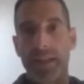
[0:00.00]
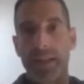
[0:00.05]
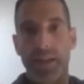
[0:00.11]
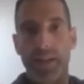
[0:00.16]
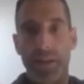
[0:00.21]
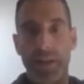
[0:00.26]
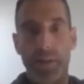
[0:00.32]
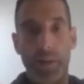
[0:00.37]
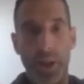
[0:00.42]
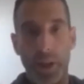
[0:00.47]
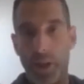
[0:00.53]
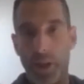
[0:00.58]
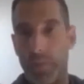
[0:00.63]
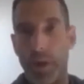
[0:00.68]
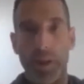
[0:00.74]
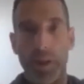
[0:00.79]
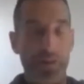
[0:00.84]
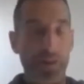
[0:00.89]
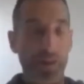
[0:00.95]
They want to look
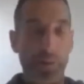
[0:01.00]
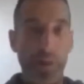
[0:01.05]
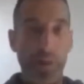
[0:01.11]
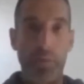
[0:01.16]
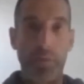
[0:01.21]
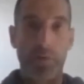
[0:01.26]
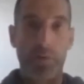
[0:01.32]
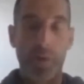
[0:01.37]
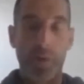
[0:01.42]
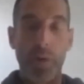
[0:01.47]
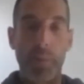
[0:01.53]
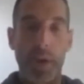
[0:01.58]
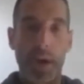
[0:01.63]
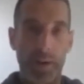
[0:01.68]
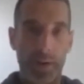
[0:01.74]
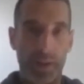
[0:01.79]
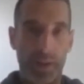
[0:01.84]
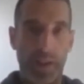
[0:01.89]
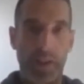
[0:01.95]
better, feel better, perform
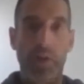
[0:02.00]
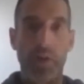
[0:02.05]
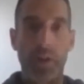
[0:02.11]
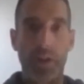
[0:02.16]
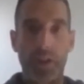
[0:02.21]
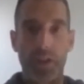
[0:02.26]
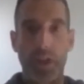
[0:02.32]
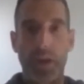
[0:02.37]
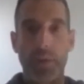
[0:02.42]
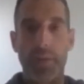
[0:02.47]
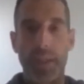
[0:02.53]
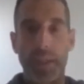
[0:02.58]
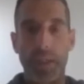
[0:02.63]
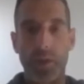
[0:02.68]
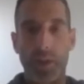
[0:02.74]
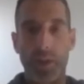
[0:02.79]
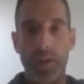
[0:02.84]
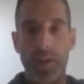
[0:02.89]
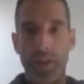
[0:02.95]
better. So they go to the gym and they
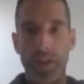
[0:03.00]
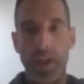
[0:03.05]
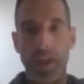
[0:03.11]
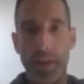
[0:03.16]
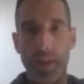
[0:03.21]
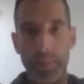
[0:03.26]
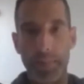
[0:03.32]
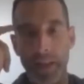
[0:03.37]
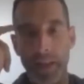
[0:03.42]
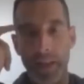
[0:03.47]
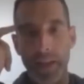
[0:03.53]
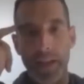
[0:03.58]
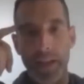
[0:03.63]
join the gym.